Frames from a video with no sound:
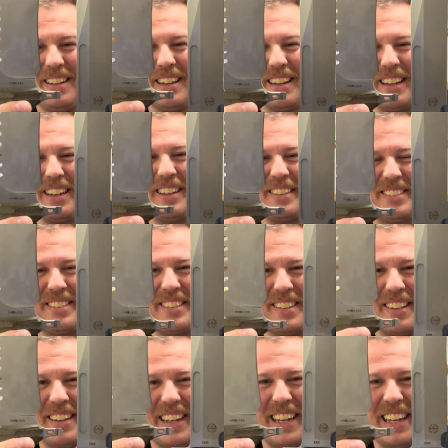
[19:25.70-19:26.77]
It's
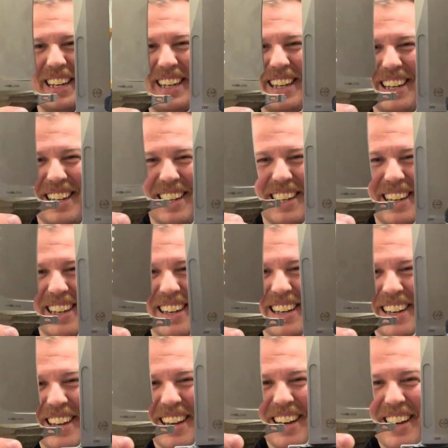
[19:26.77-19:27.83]
like...
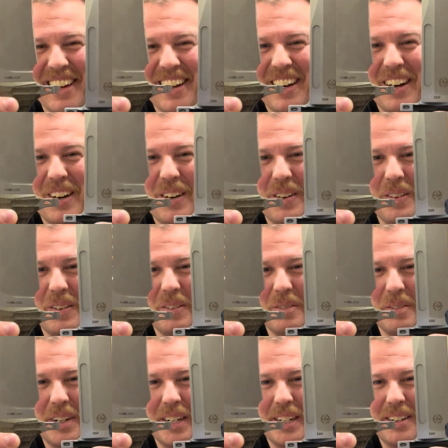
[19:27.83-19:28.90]
Oh
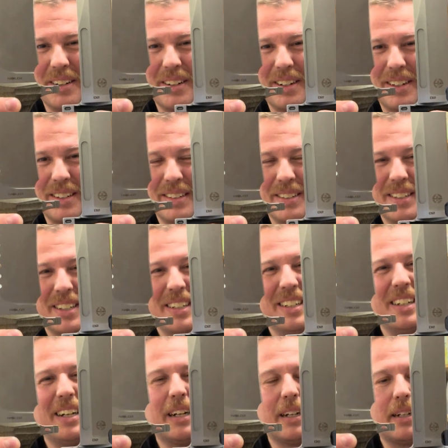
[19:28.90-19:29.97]
my god.
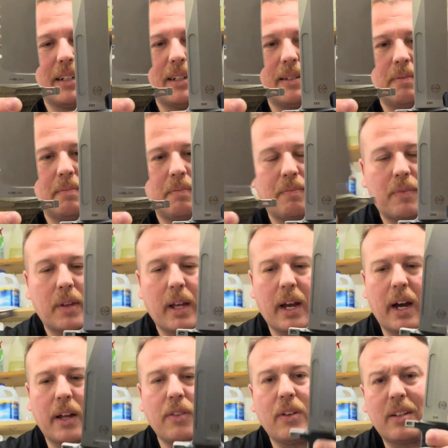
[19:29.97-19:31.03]

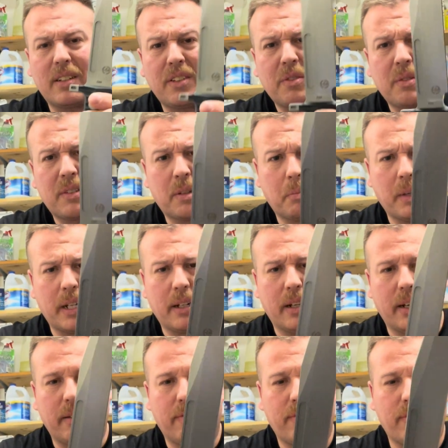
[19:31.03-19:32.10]
I thought this was a big
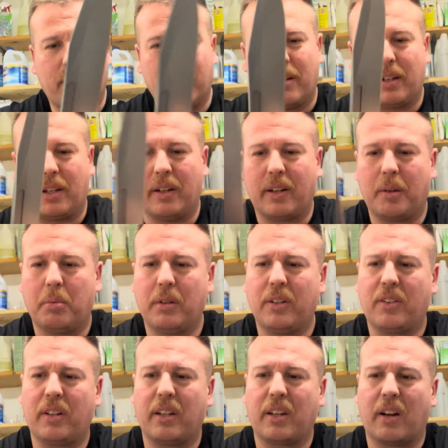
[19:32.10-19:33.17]
knife. You know, you put
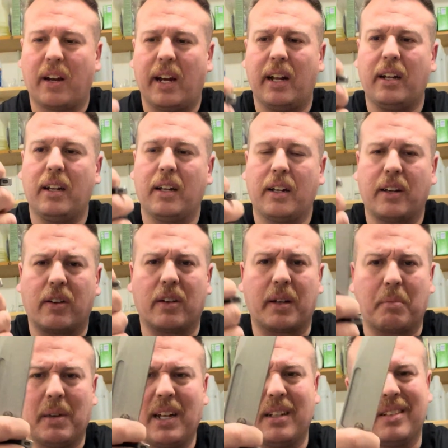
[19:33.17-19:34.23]
this in your hand and you're like,
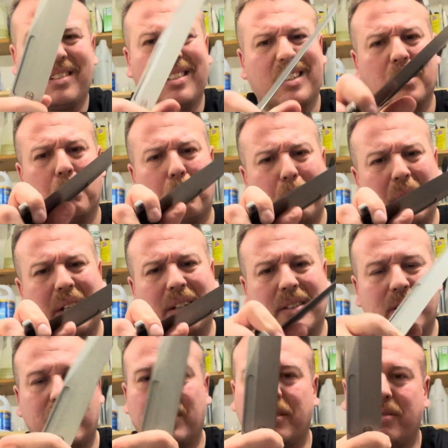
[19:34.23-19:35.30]
man, this is a big
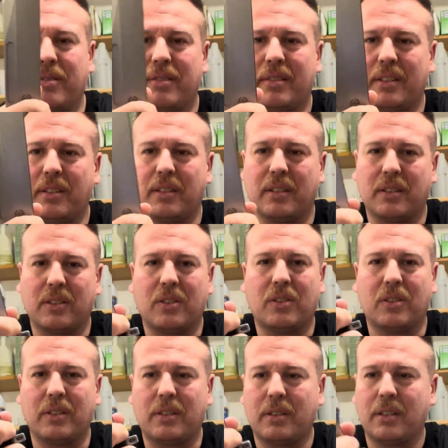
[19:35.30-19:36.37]
knife. This is
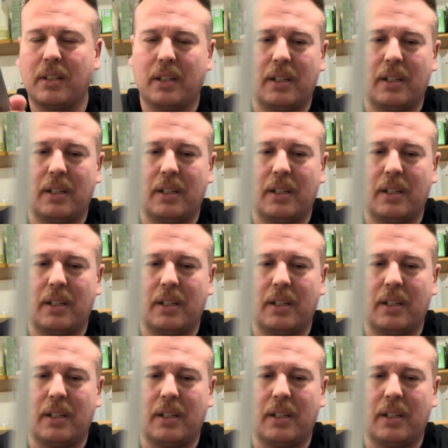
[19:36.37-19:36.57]
nice.